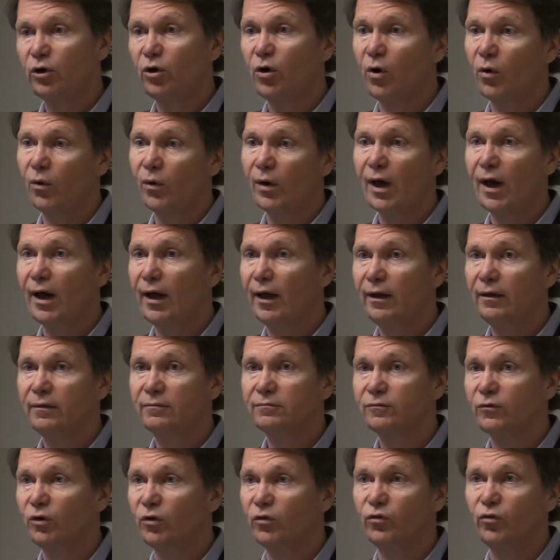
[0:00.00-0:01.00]
coli
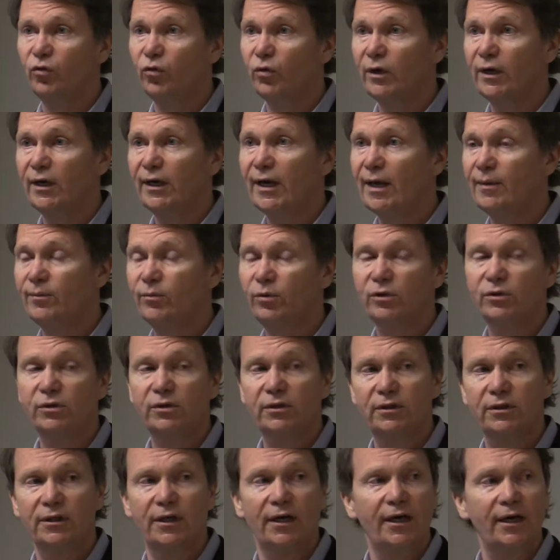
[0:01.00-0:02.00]
on fully labeled
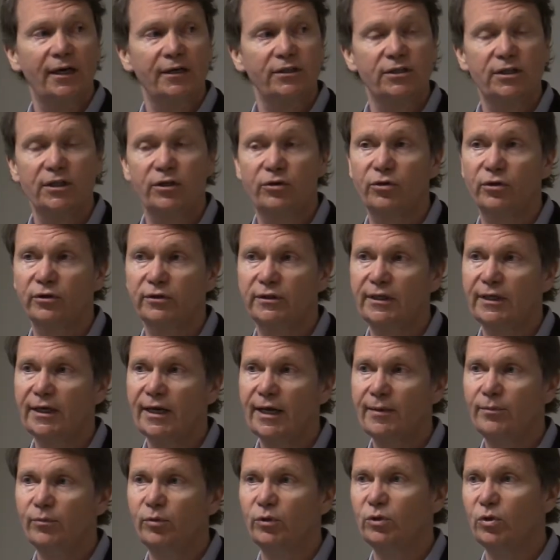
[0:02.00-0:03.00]
C13
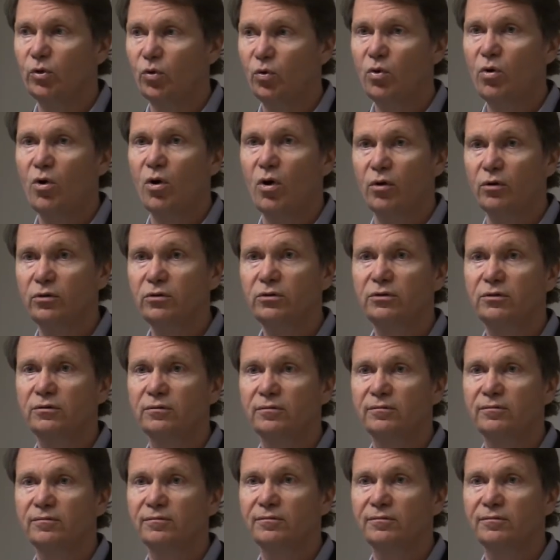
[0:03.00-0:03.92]
labeled glucose,